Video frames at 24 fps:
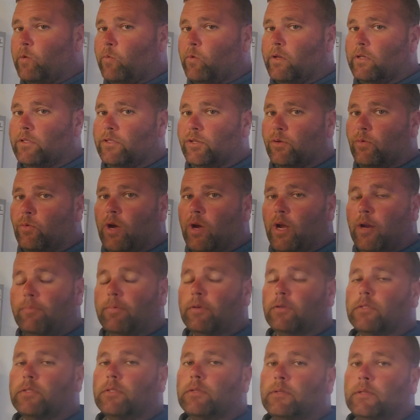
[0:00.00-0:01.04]
Windshield
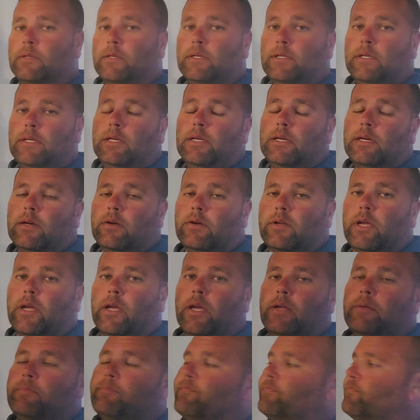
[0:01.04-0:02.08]
wipers,
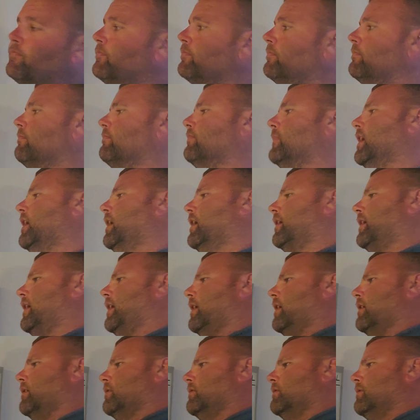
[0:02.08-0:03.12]
okay?
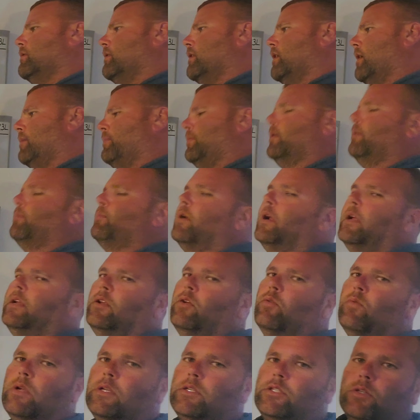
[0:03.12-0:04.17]
Again, I put brand
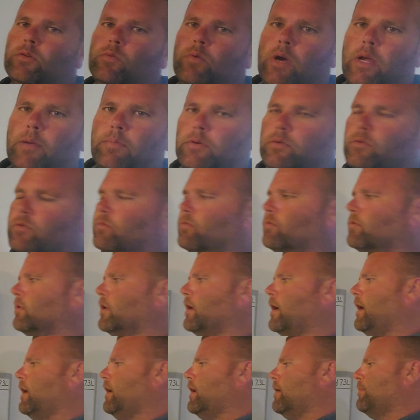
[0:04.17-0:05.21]
new windshield wipers
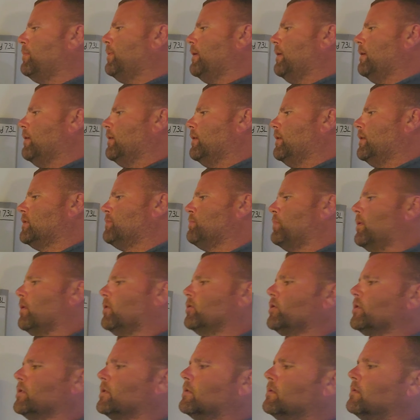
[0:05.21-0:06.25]
right up here in this
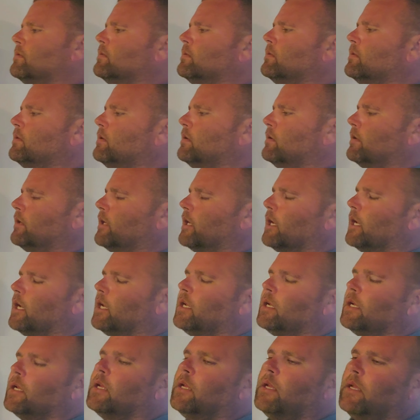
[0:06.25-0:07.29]
purchase,
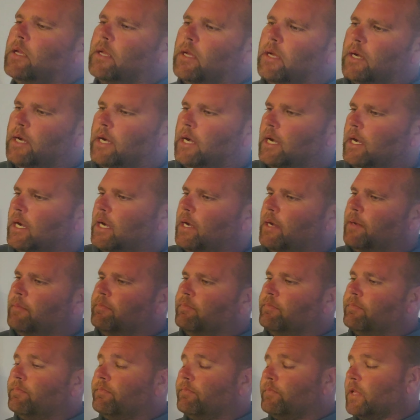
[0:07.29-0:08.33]
okay?
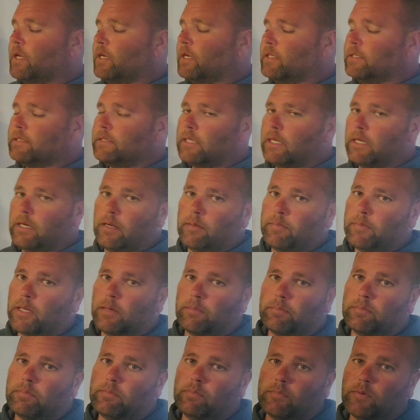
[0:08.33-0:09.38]
Um, like I said, I'm
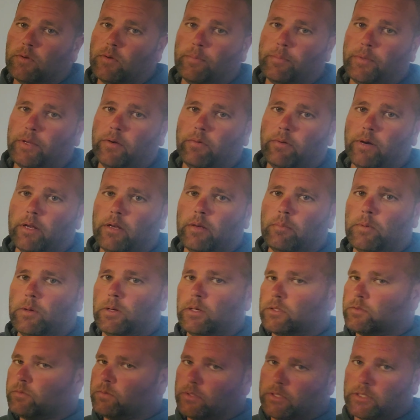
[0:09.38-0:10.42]
not going to beat around the
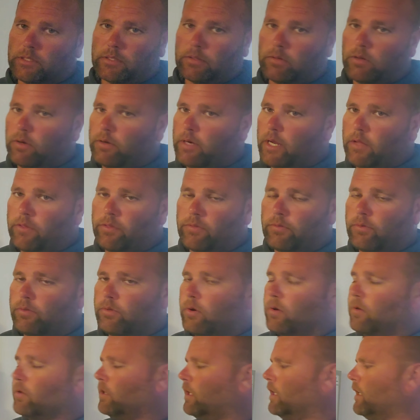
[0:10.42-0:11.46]
bush. We'll just go down through
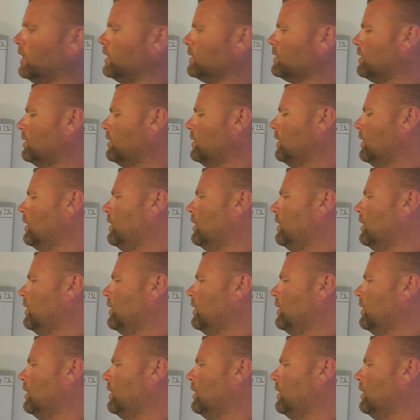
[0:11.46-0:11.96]
the whole list.